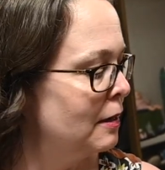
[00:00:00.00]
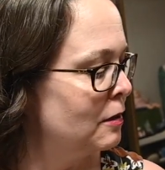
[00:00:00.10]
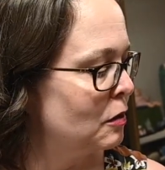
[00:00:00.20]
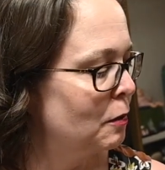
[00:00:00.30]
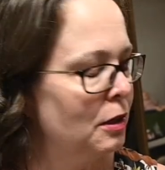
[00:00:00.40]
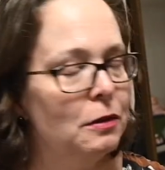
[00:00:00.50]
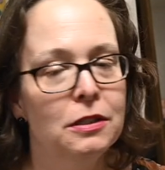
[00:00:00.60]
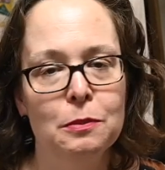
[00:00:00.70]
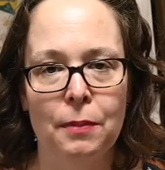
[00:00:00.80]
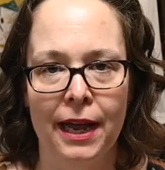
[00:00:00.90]
So when you
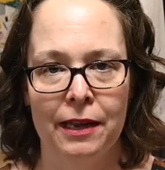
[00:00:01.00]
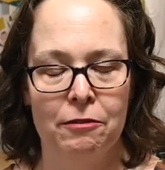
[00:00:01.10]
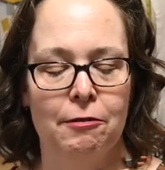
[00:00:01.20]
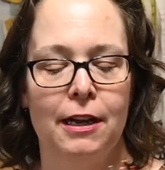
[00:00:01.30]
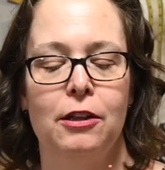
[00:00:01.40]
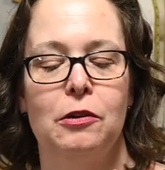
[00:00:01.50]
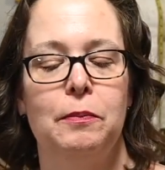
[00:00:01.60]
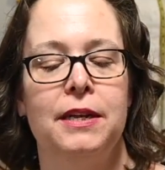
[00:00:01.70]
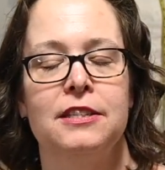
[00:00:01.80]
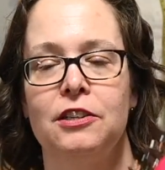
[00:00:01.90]
just buy regular
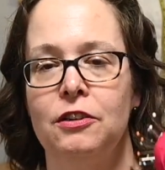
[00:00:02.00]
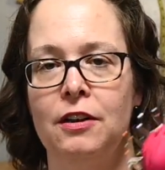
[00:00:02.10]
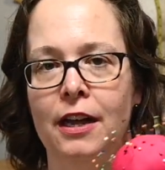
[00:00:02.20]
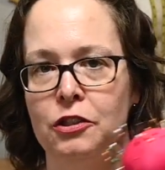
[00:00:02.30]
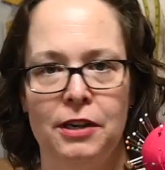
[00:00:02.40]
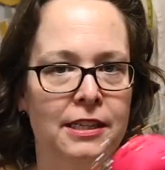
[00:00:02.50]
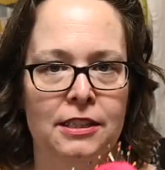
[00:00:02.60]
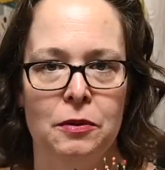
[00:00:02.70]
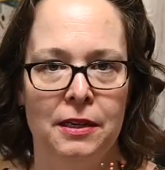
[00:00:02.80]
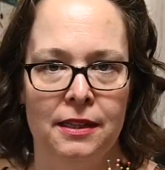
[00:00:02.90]
pins and you're not trying to
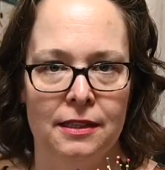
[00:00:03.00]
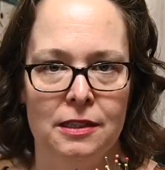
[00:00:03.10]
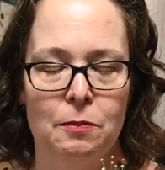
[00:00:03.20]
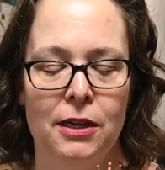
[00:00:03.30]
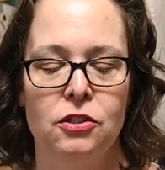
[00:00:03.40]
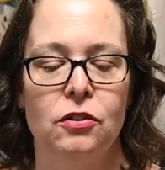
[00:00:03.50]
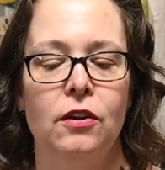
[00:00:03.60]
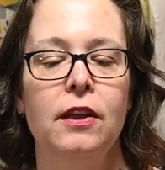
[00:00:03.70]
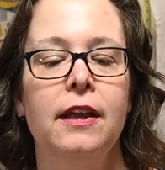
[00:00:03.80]
do anything special,